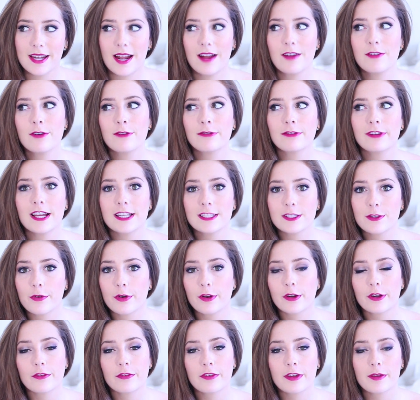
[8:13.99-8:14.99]
And I don't know if you guys have
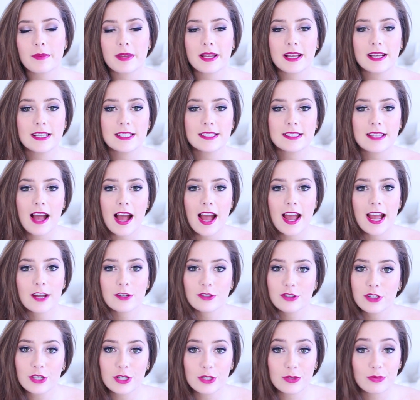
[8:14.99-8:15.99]
heard of it because I
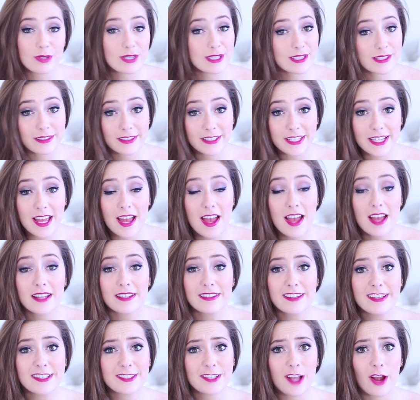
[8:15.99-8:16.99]
actually just recently
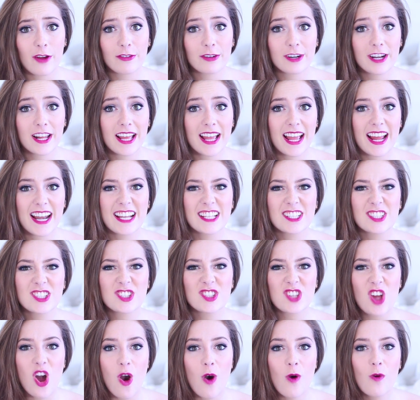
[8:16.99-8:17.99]
discovered it and it's
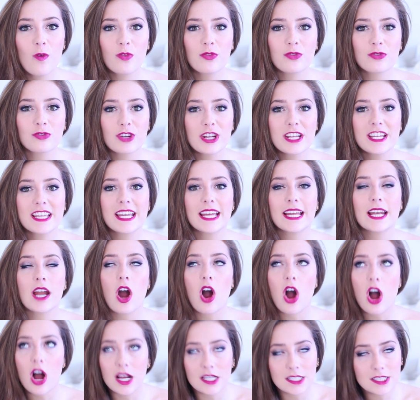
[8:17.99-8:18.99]
so freaking
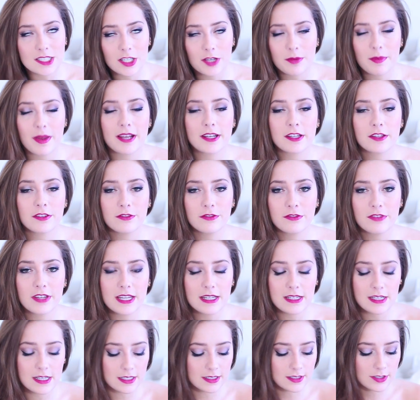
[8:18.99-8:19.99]
awesome and
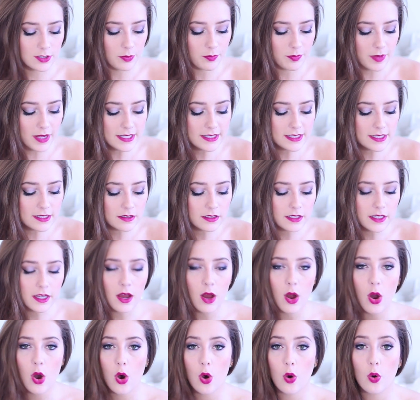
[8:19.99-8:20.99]
convenient. So
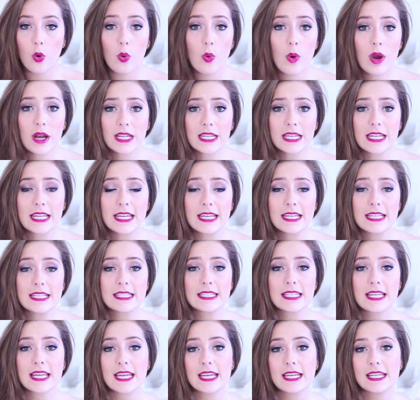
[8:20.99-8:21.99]
basically what it
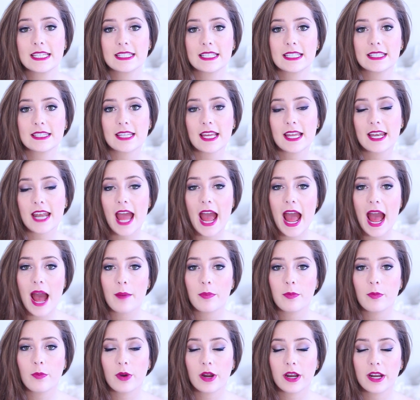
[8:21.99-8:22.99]
is, is it's an
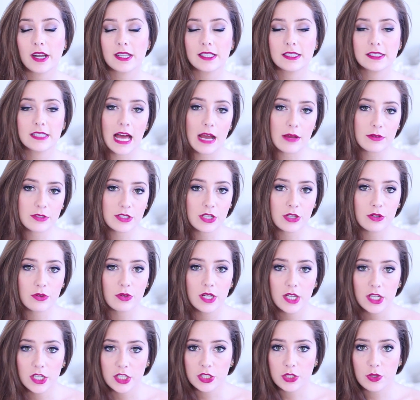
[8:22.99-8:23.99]
app where it allows
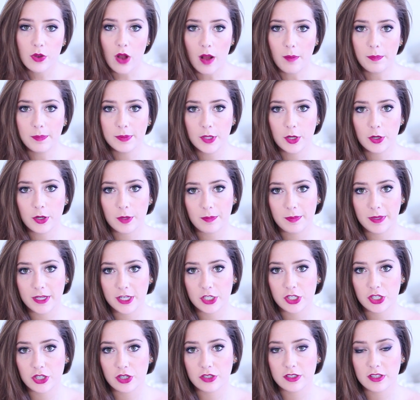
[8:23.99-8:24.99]
you to upload
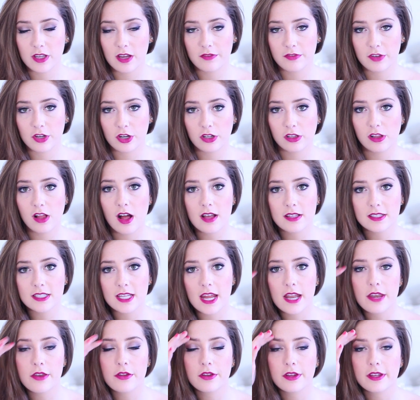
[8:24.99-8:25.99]
pictures of your
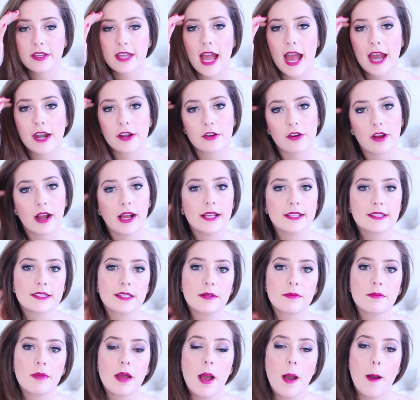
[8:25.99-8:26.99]
closet and you can categorize
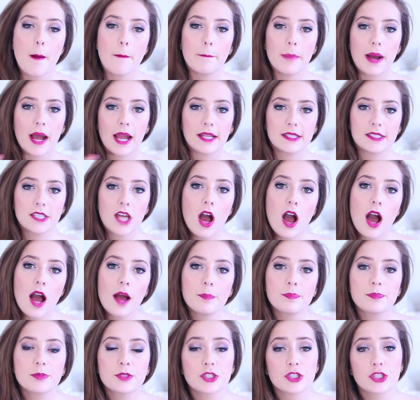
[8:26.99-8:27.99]
them by
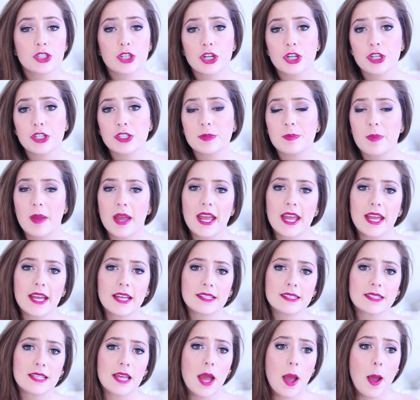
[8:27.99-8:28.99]
tops, shirts,
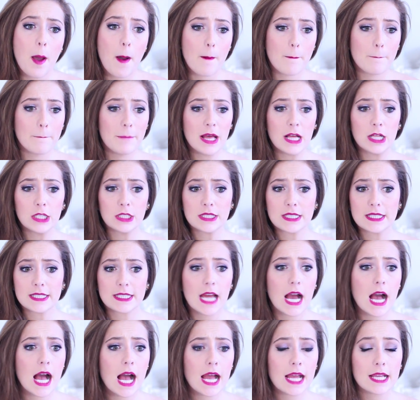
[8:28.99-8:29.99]
pants,
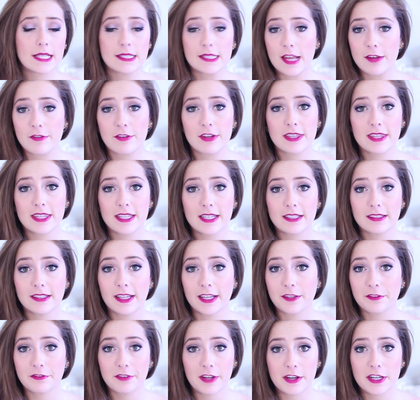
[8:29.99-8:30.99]
belts, ties, everything
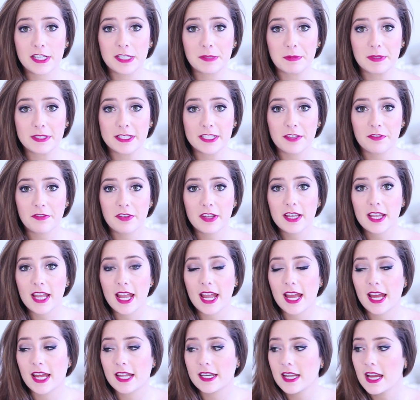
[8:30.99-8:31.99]
like very specific
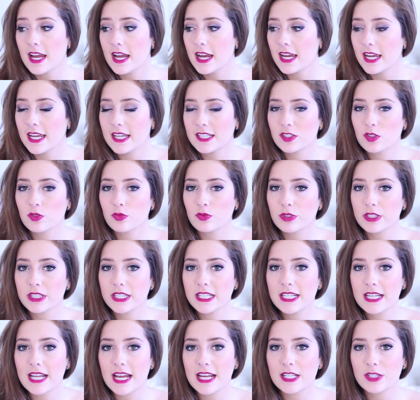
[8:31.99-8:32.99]
and it's a
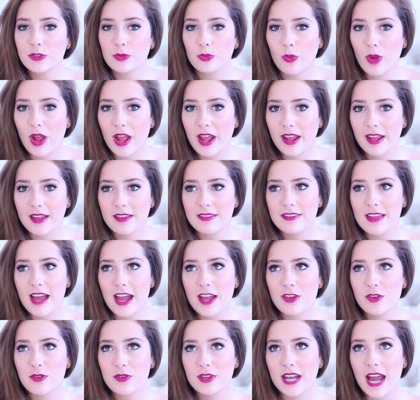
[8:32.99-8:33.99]
really nice way
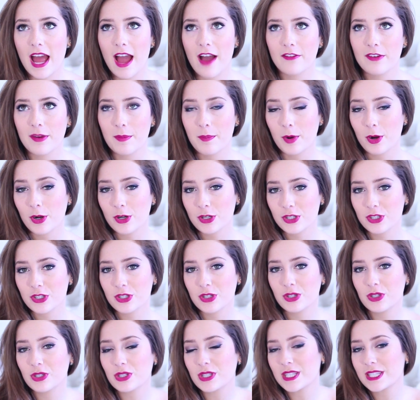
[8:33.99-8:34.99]
that you can have a
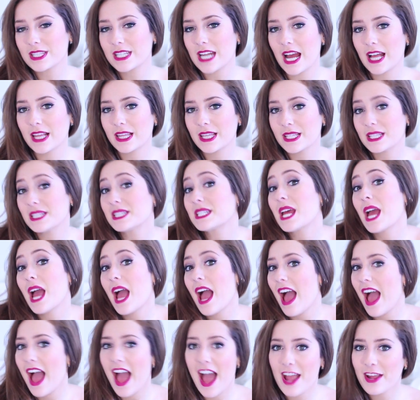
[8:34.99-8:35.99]
personal stylist
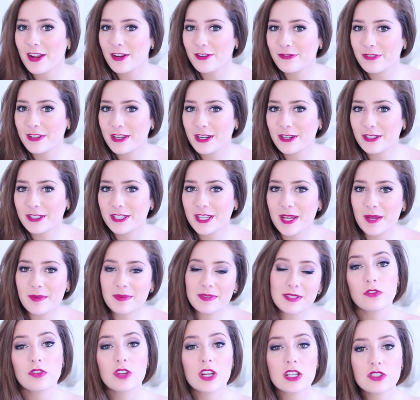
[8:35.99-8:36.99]
at your
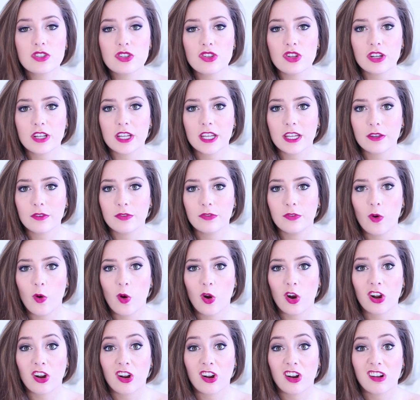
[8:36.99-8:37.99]
fingertips. If you guys are looking
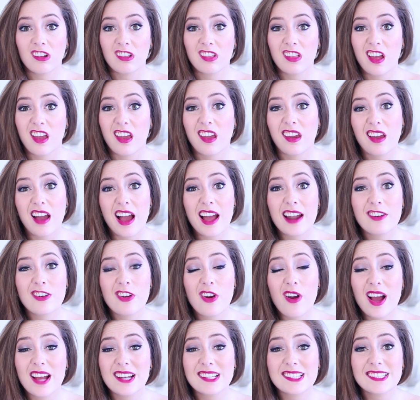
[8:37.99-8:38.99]
for like, I don't
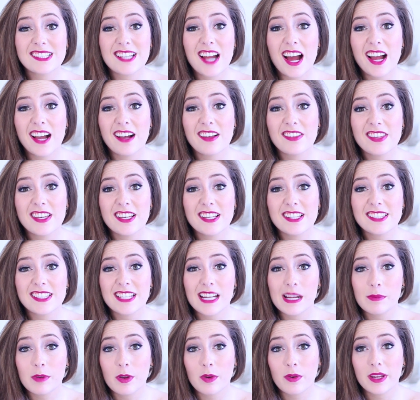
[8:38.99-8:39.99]
know how to style this
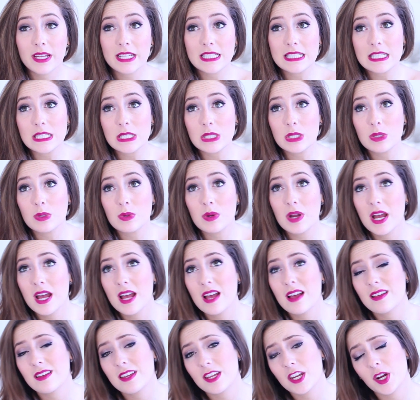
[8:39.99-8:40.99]
and I'm going to,
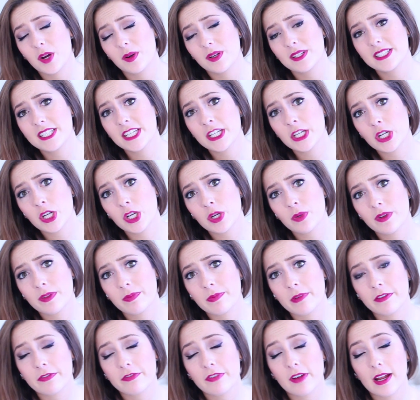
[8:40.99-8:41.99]
you know, a dinner
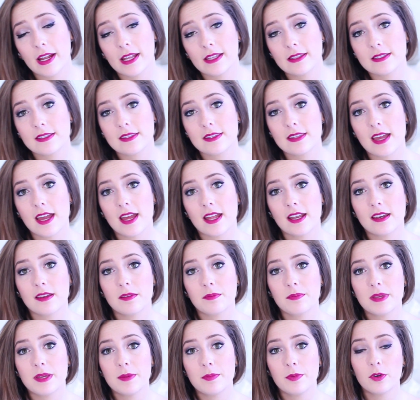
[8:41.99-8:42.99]
with my friends,
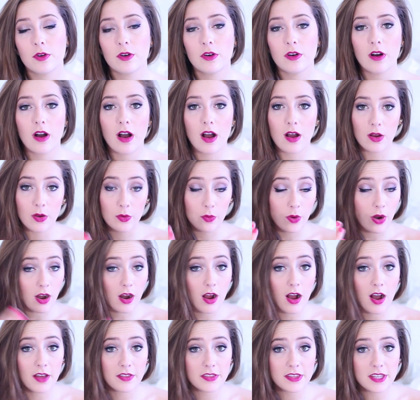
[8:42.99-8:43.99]
then people who
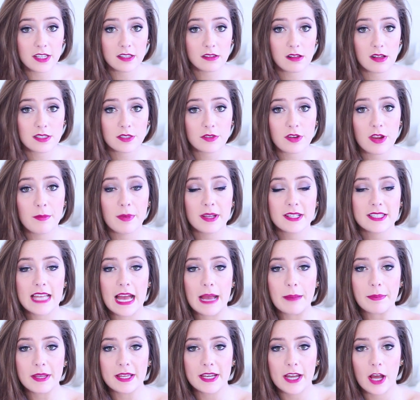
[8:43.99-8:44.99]
are on the Closet Remix
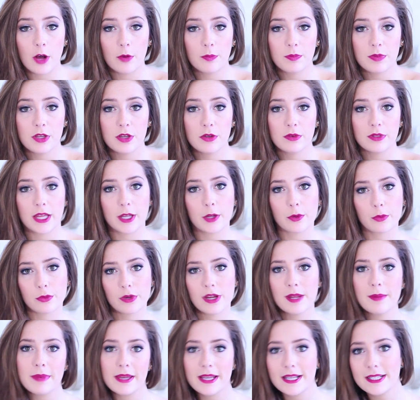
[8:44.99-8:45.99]
app can help you like
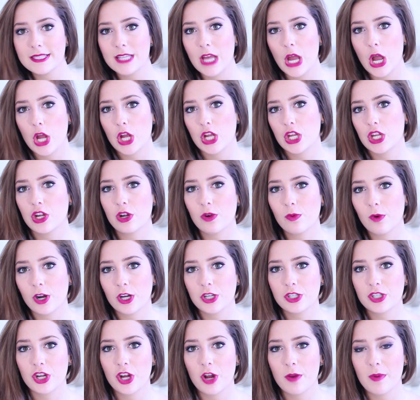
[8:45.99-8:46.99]
remix your
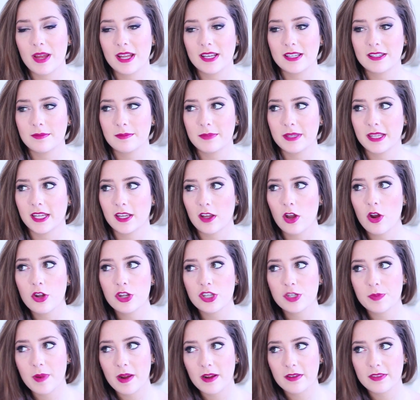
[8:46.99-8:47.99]
wardrobe and be like, oh,
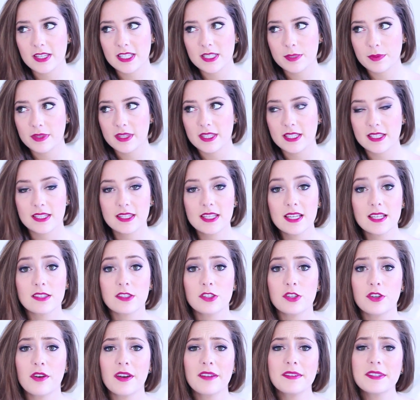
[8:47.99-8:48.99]
you should pair this with this and
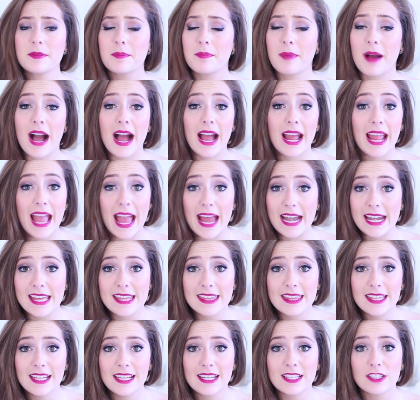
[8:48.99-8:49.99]
this. you don't have to buy
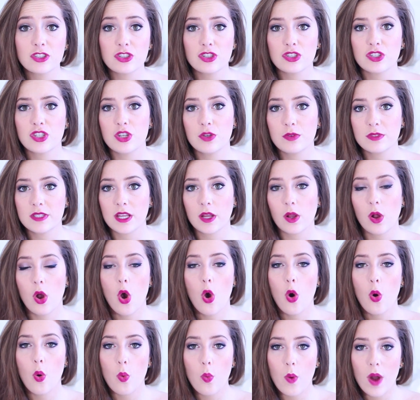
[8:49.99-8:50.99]
anything. It's just using
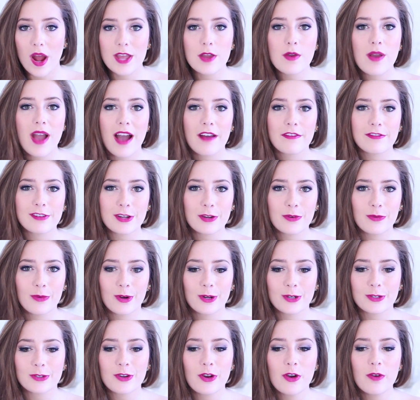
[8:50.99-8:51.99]
what you have in your
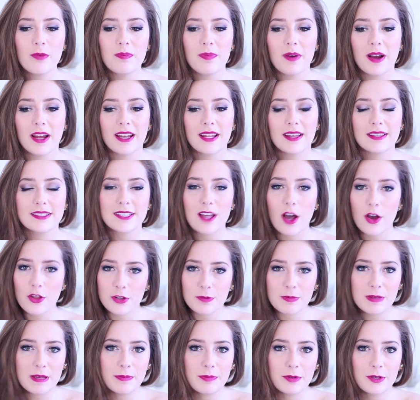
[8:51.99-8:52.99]
wardrobe, but it's
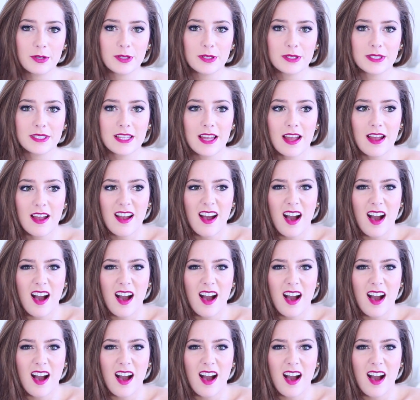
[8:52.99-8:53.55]
other people's